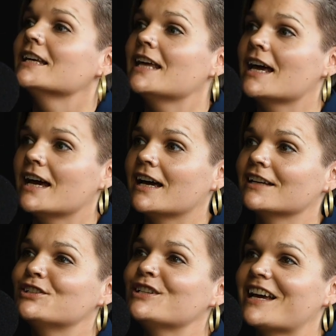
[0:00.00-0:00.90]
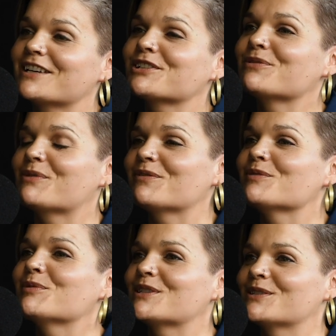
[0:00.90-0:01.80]
Yeah, she actually, one of
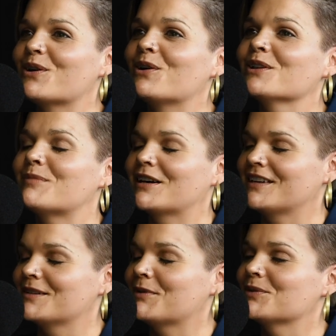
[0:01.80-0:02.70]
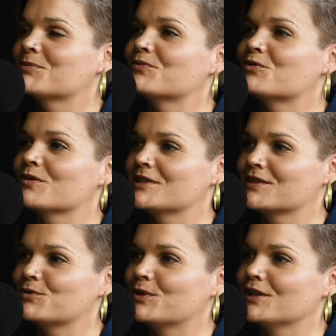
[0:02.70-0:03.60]
her books is all about that, about the
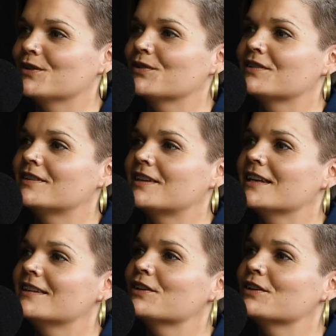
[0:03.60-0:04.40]
performance of queer youth, that